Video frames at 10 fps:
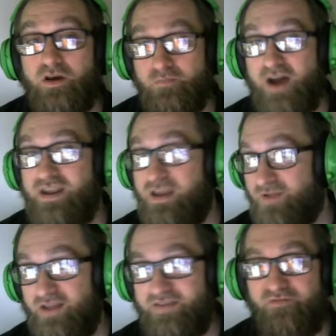But he
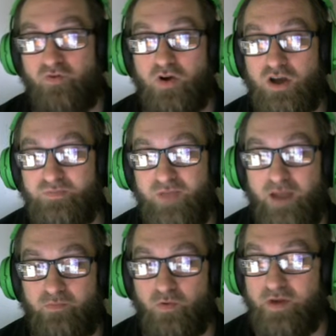played out that four cost
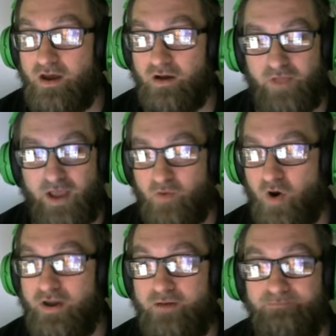Black Maria or Black
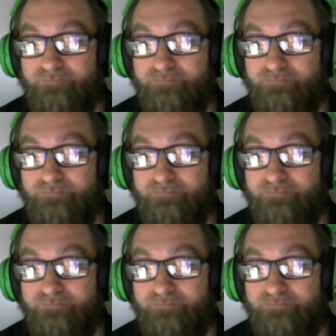Maria.